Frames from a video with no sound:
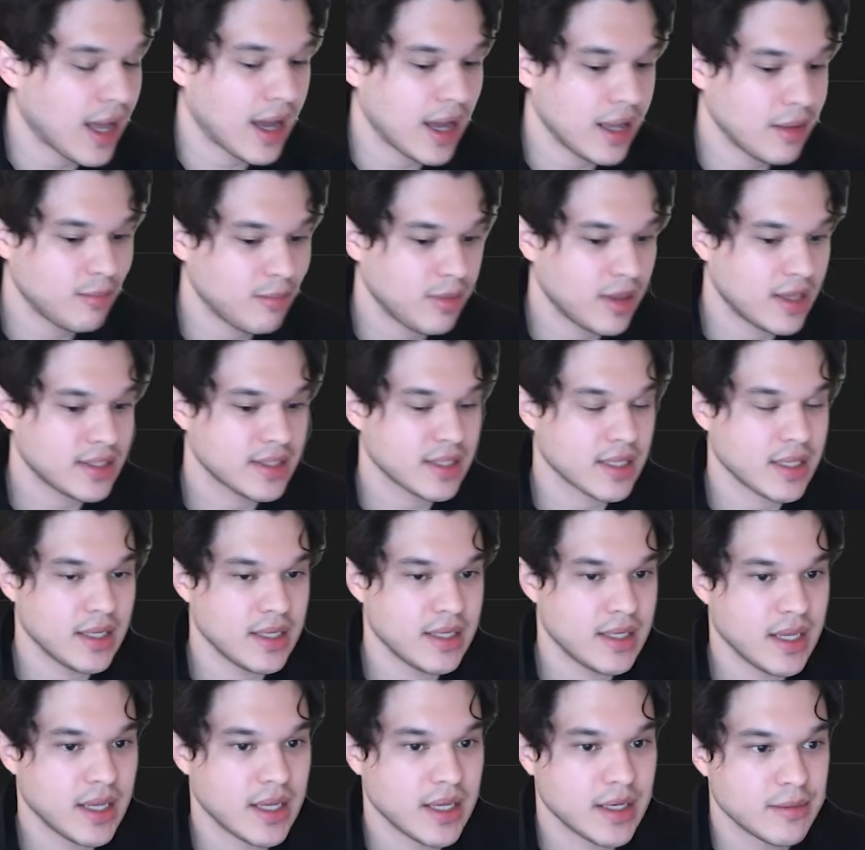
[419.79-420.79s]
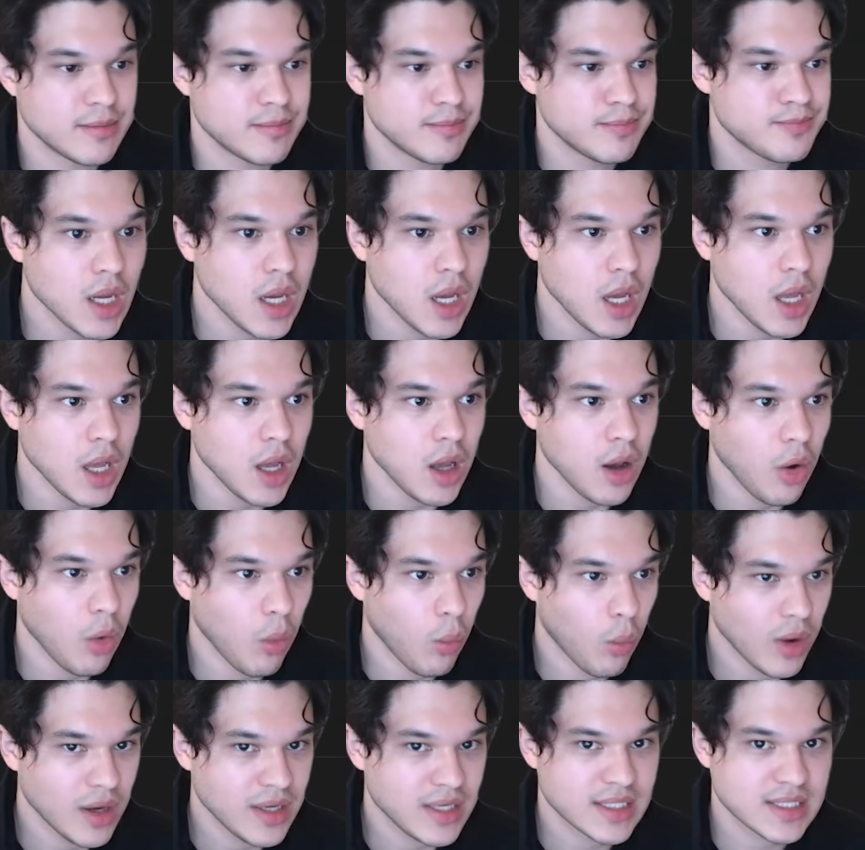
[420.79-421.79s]
I basically did
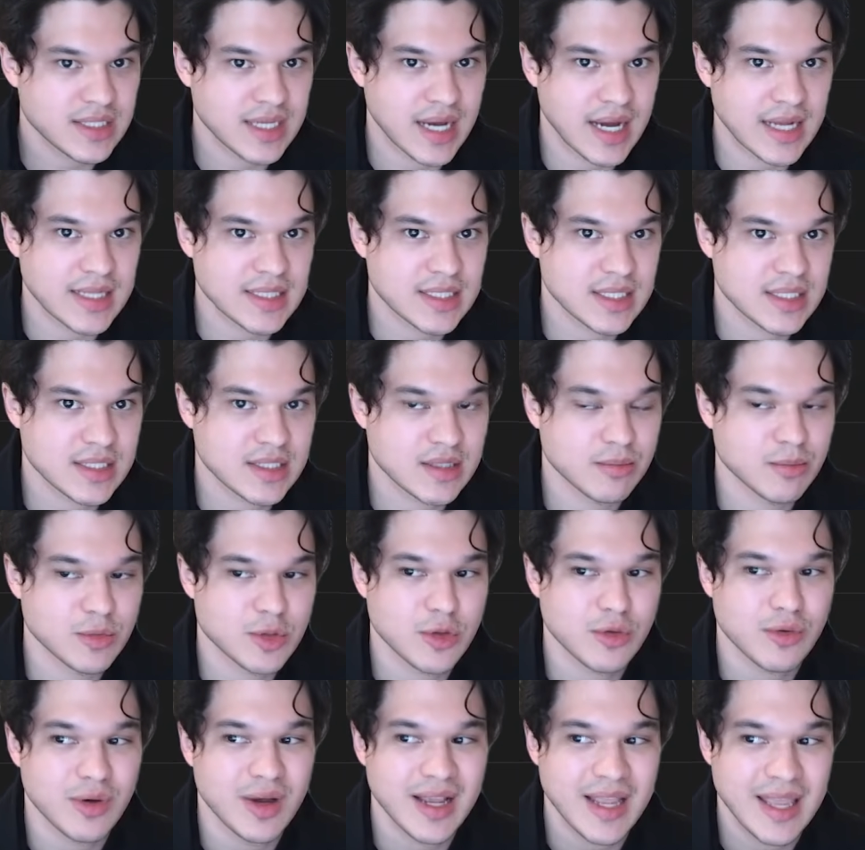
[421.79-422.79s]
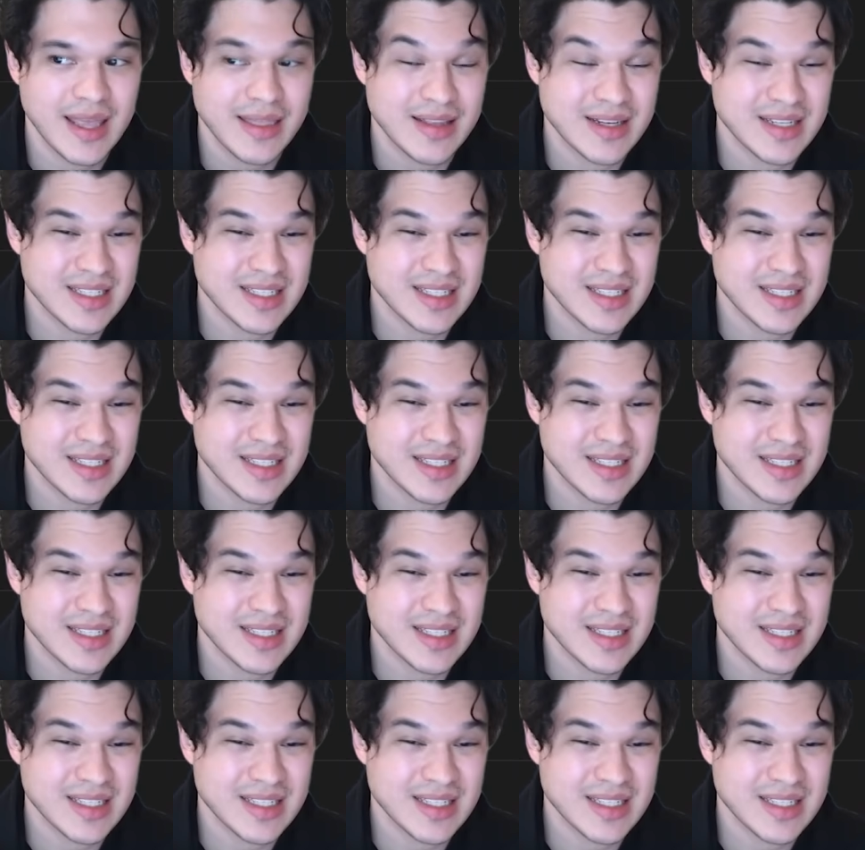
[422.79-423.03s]
one design system. So again,